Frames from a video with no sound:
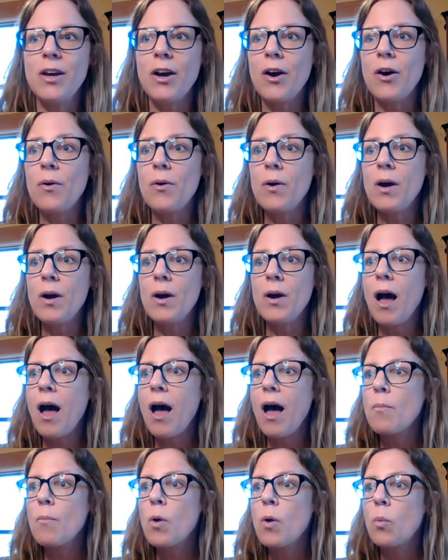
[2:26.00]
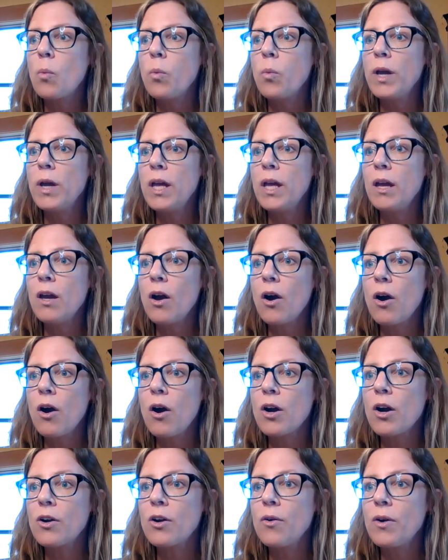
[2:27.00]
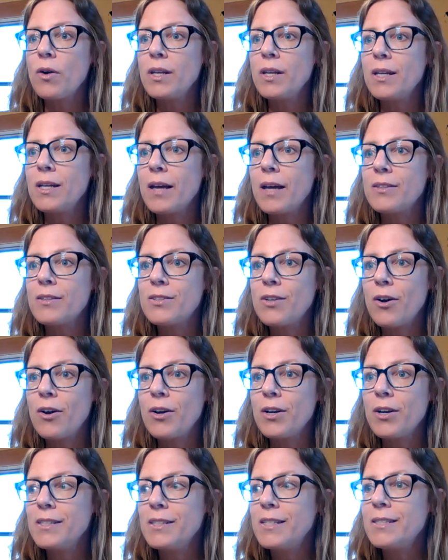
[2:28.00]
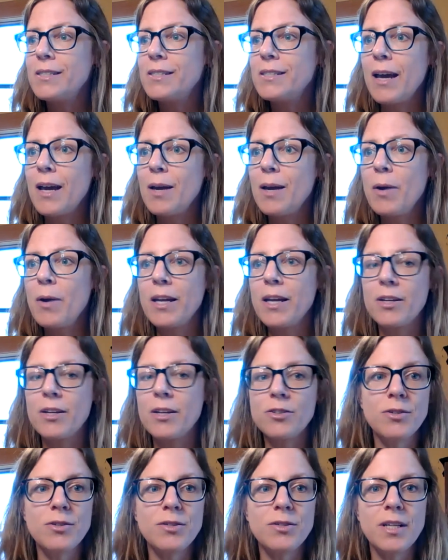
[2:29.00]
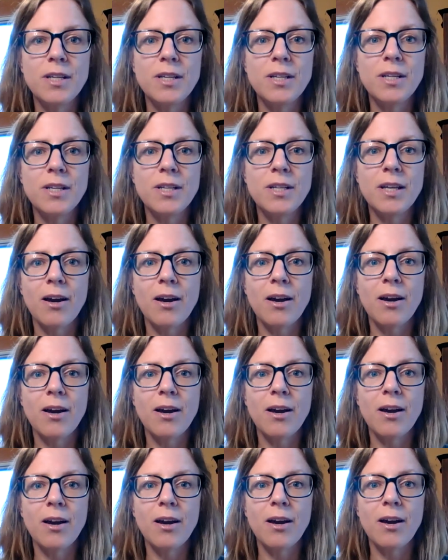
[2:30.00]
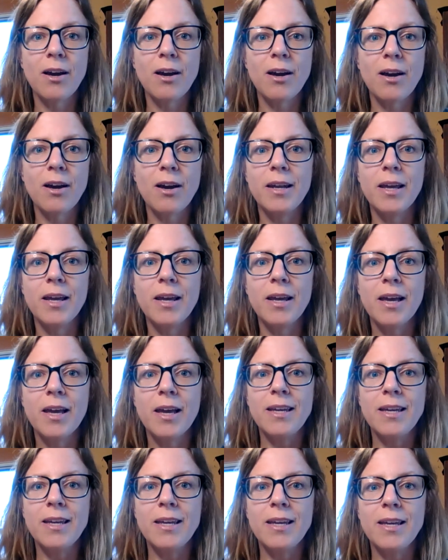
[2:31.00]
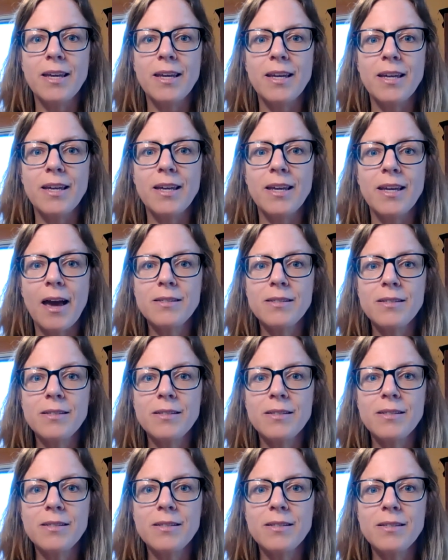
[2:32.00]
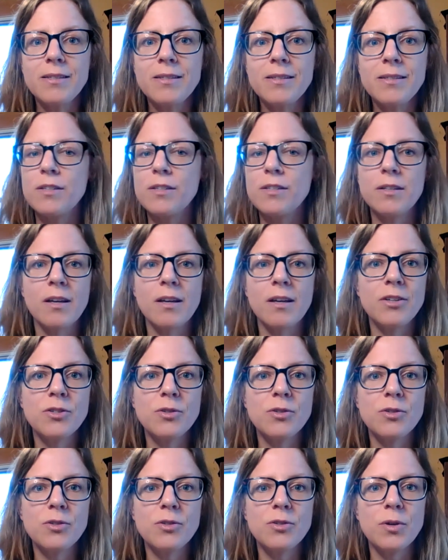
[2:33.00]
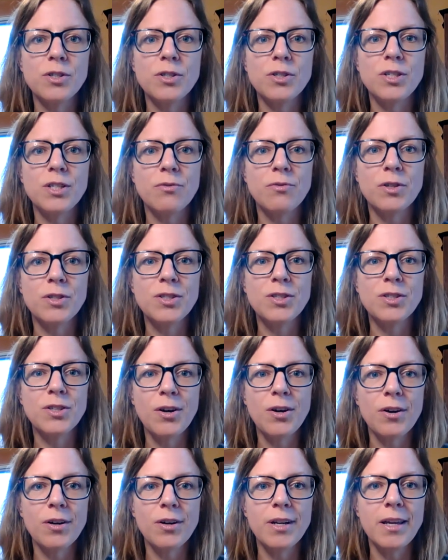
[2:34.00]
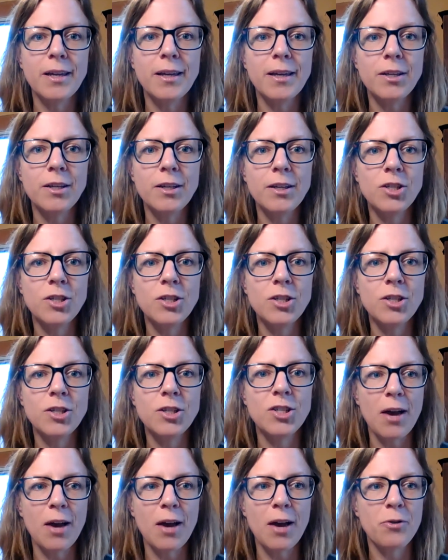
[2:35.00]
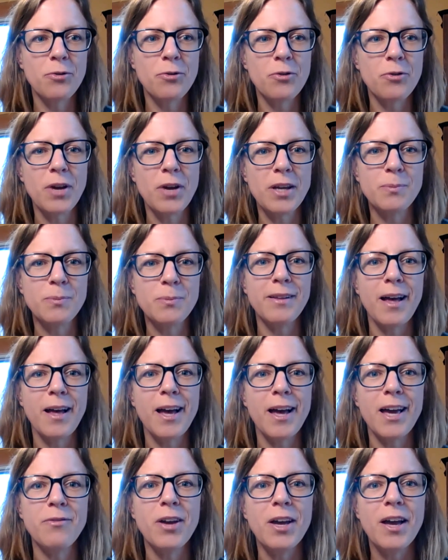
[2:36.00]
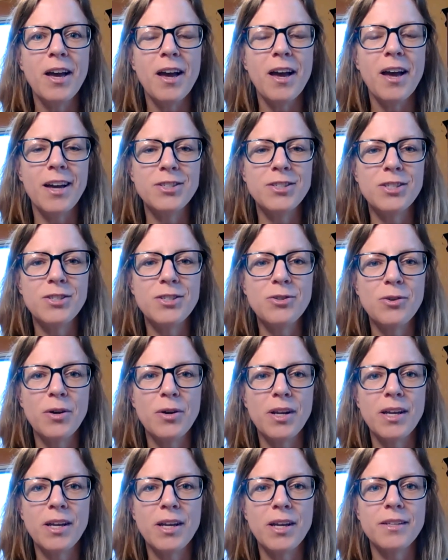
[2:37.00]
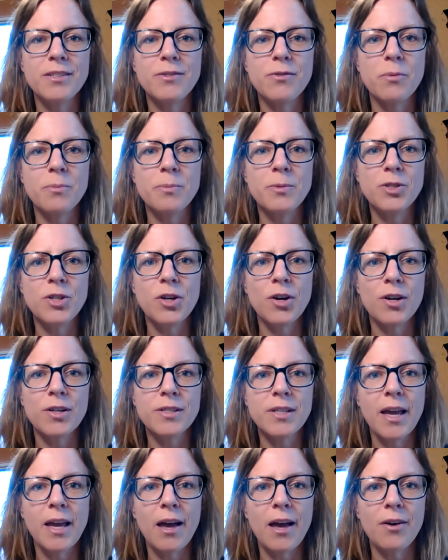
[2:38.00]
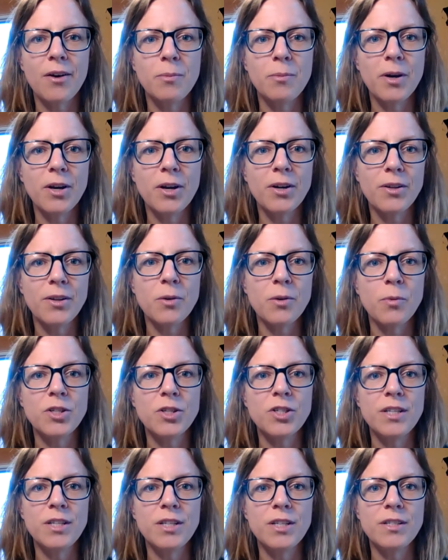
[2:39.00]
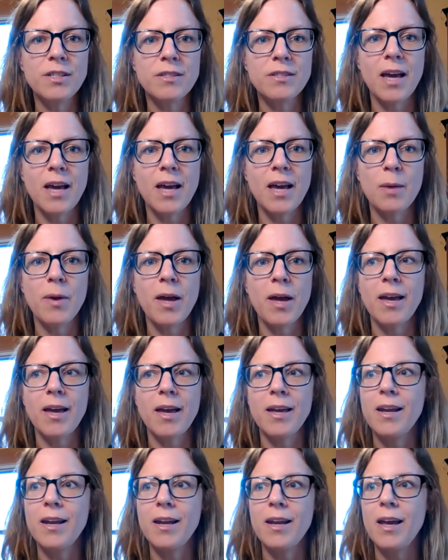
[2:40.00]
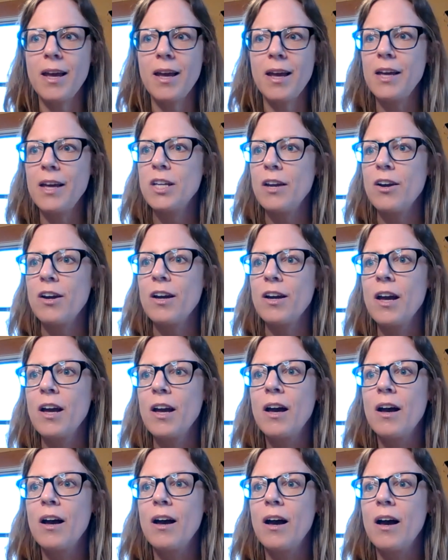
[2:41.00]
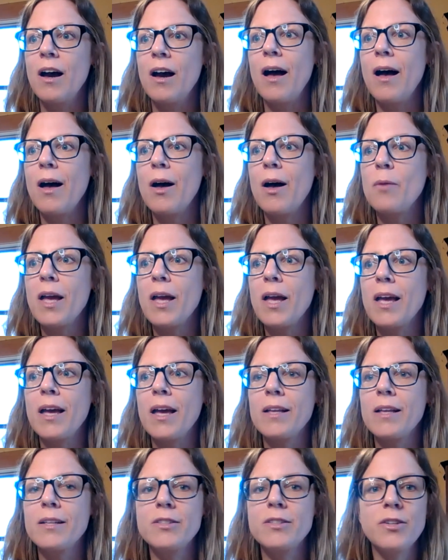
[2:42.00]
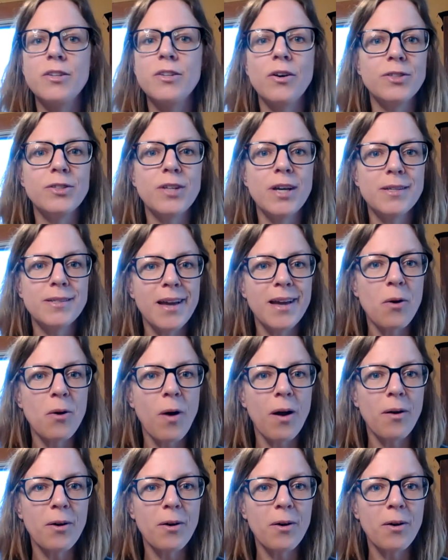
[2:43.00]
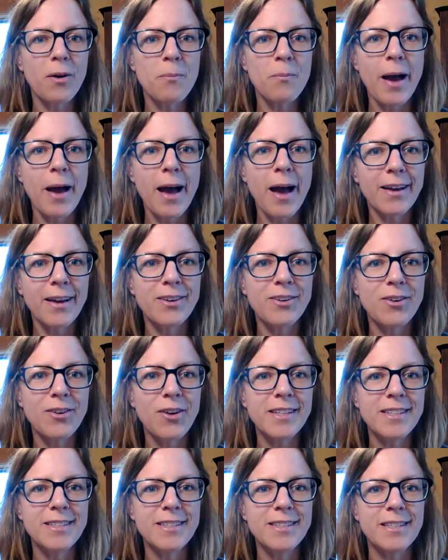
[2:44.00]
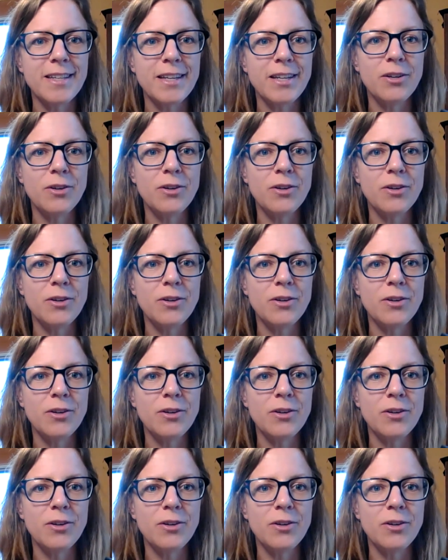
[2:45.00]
So we are going to get started today by introducing our SnapEd guests. We have Jessica Conjure. She's a returning chef for Facebook Live. She's joining us from Charles County, Maryland, where she's the SnapEd educator. And so Jessica, welcome back.